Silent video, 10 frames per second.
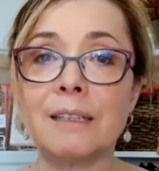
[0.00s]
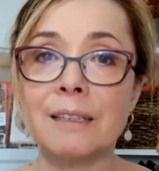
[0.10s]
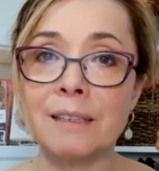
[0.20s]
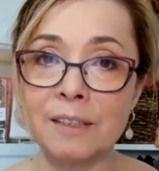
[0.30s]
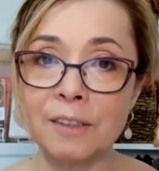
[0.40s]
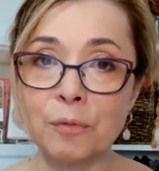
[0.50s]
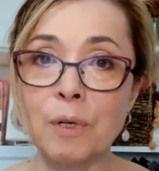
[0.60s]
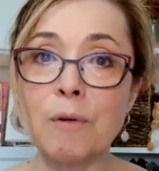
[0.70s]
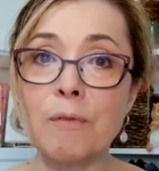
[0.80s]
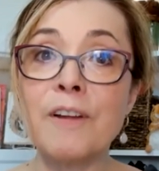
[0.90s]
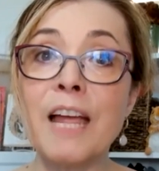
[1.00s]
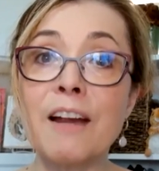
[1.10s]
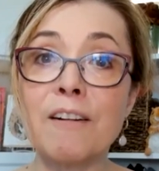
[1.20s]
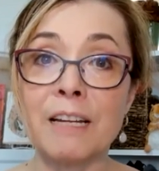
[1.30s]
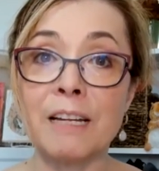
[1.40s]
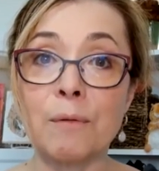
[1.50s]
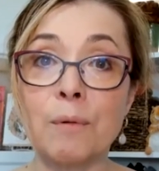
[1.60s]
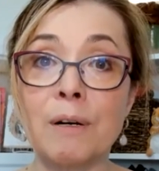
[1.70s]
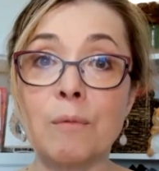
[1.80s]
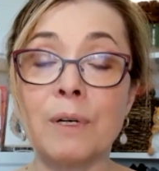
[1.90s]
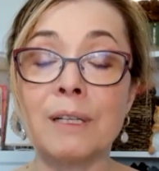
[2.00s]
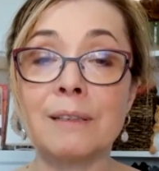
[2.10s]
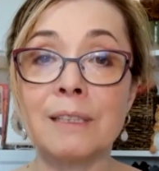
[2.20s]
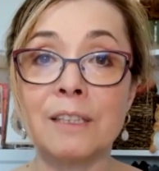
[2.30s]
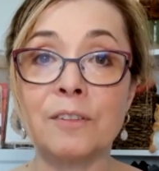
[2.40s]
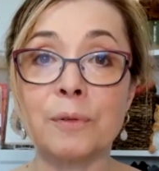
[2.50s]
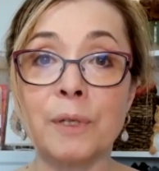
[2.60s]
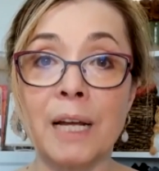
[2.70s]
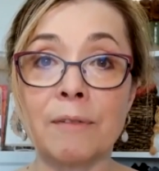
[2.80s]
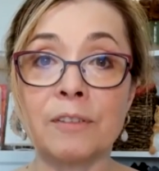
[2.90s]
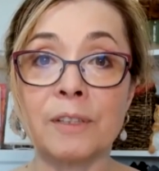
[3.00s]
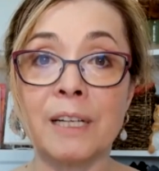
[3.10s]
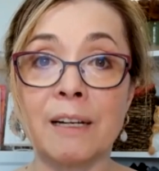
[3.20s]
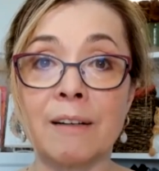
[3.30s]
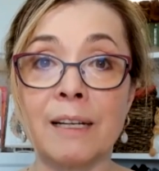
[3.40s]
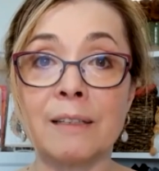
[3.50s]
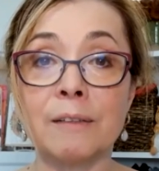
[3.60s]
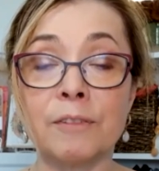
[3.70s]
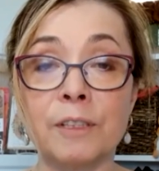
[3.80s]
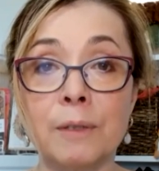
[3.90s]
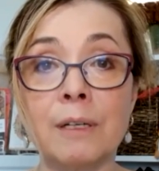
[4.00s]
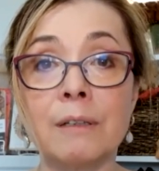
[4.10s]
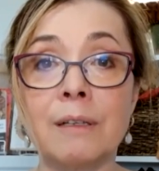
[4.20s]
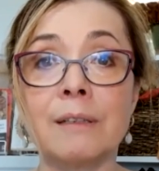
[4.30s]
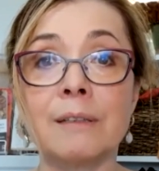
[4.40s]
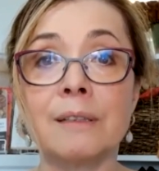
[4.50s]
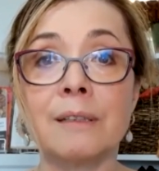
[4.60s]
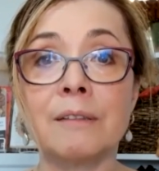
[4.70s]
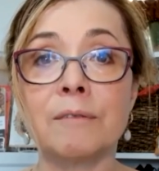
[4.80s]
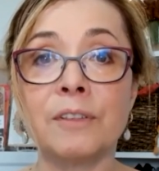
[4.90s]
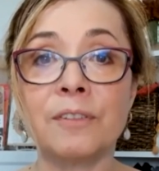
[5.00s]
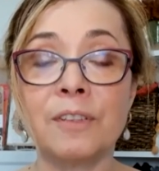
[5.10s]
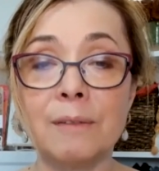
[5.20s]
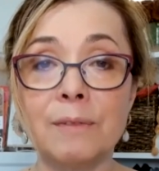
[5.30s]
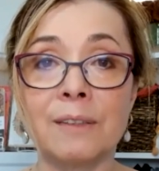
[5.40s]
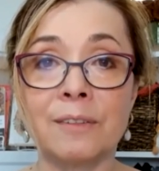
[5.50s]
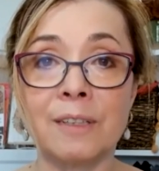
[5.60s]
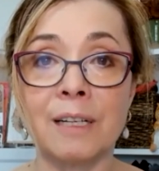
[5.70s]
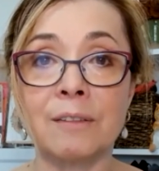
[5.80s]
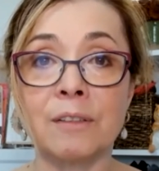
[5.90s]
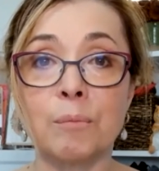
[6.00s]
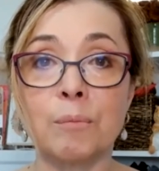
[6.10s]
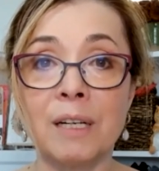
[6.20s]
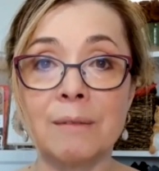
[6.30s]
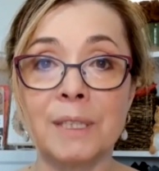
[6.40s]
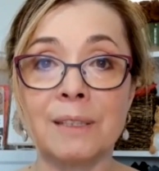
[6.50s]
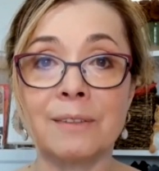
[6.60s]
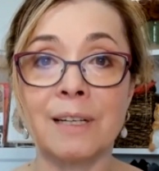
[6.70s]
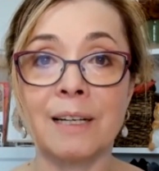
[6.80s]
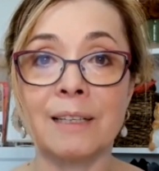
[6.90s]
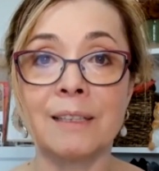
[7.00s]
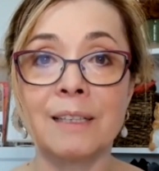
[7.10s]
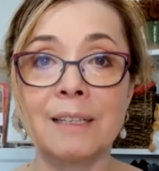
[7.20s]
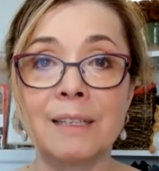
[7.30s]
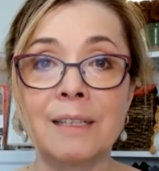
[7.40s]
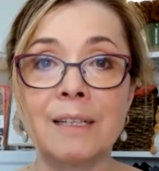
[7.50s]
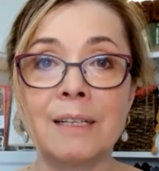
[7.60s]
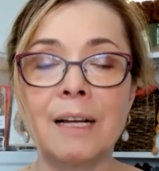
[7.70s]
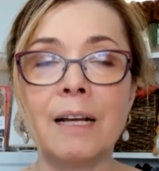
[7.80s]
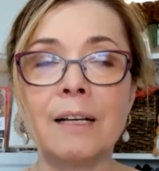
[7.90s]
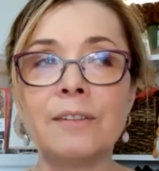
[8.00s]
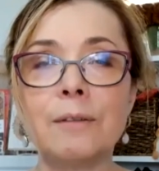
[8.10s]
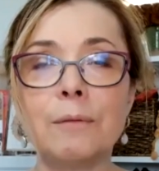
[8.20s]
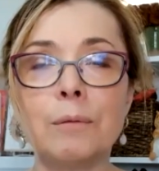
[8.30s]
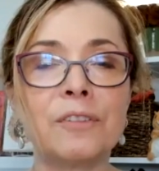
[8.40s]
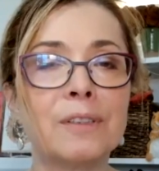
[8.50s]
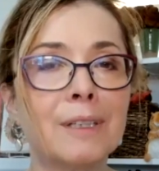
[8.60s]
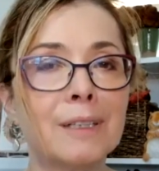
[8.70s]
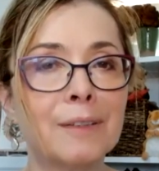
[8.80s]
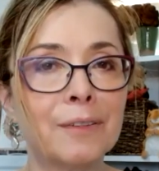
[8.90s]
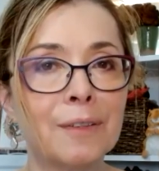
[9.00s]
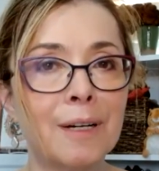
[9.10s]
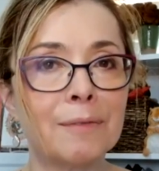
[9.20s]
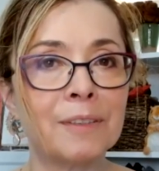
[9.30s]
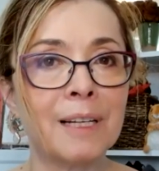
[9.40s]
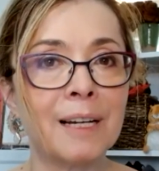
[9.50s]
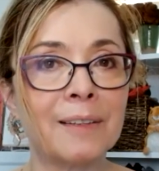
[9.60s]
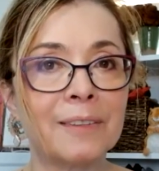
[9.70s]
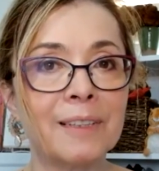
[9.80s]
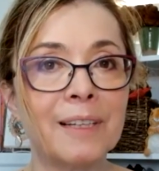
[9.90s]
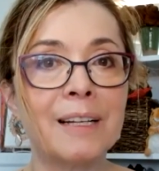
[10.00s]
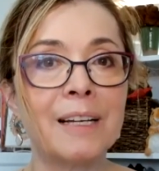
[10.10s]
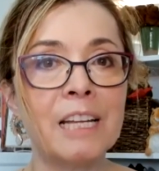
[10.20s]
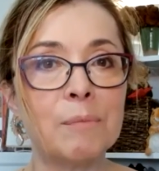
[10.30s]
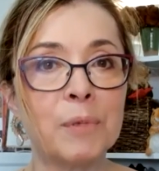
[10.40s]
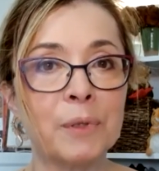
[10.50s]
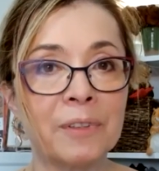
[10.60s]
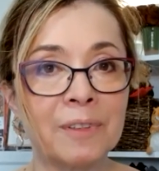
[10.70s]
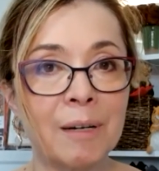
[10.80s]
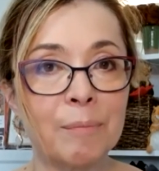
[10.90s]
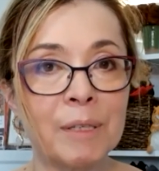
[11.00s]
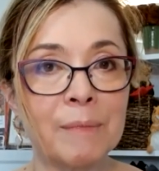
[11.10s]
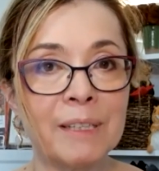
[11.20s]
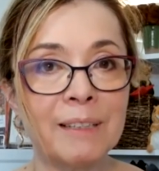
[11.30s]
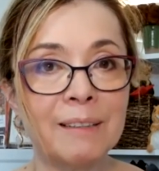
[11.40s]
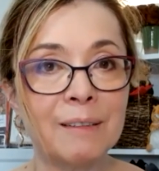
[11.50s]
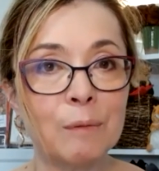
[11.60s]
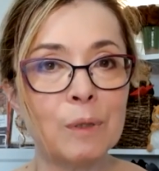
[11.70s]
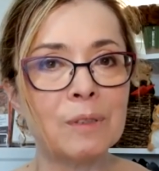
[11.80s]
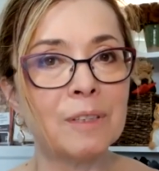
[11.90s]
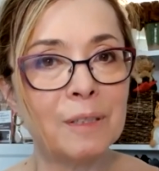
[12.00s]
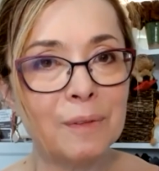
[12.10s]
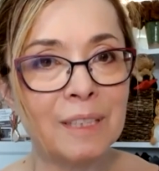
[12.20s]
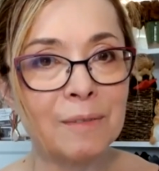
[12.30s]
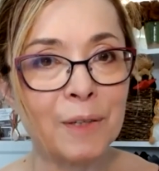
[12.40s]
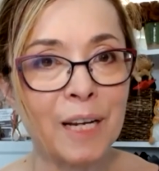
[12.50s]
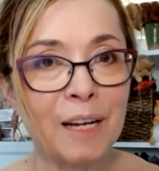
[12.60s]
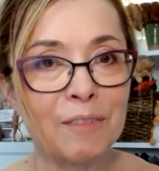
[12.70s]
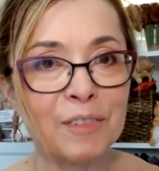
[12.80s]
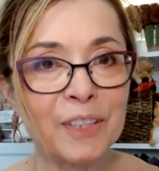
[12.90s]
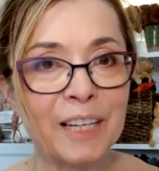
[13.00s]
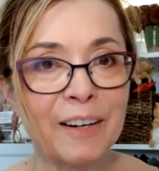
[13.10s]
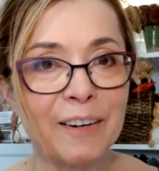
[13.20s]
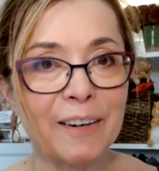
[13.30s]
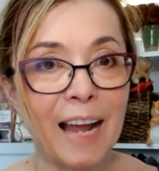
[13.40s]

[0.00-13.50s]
these will vary what one needs for aftercare and if you are on the receiving side or the bottoming side ask the question that isn't often asked Hey, person topping me, what do you need for aftercare?